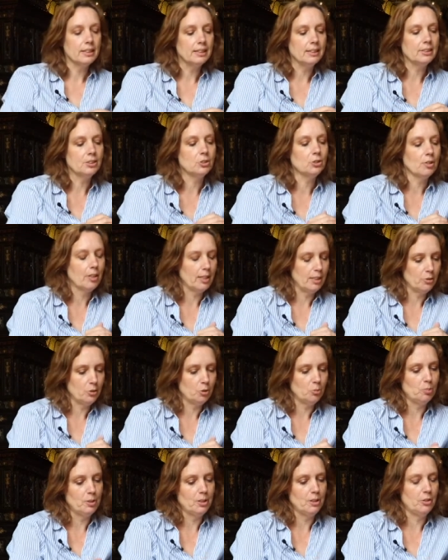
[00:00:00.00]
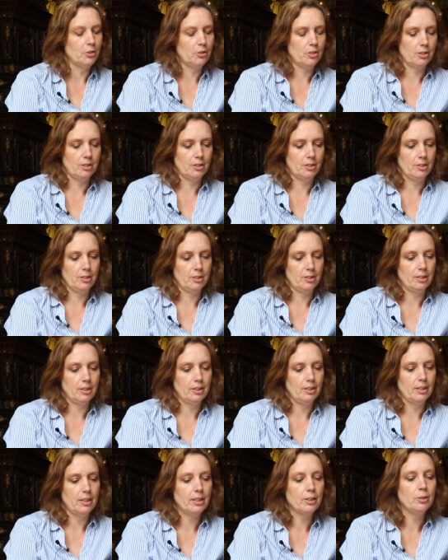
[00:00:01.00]
It's trying to build an,
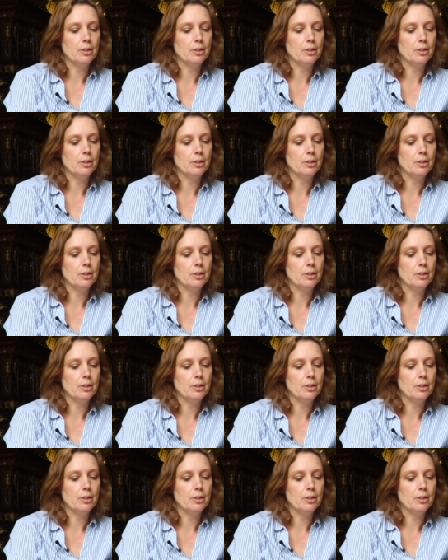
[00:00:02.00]
an,